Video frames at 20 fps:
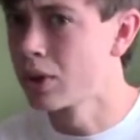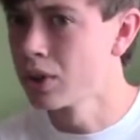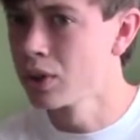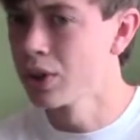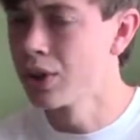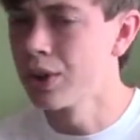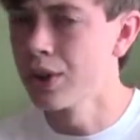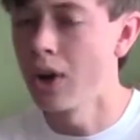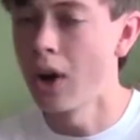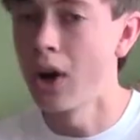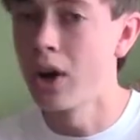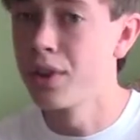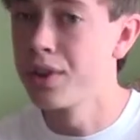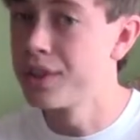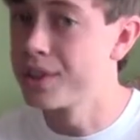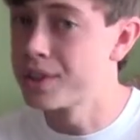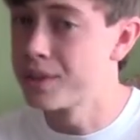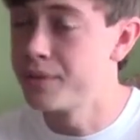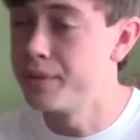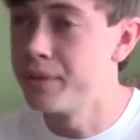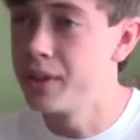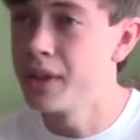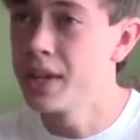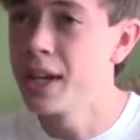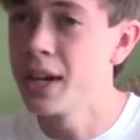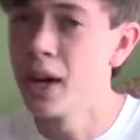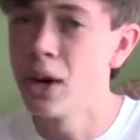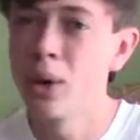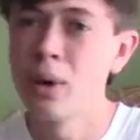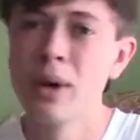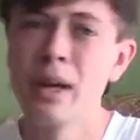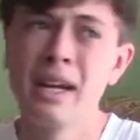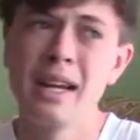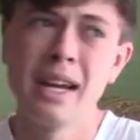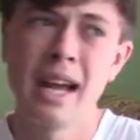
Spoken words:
alert on this video,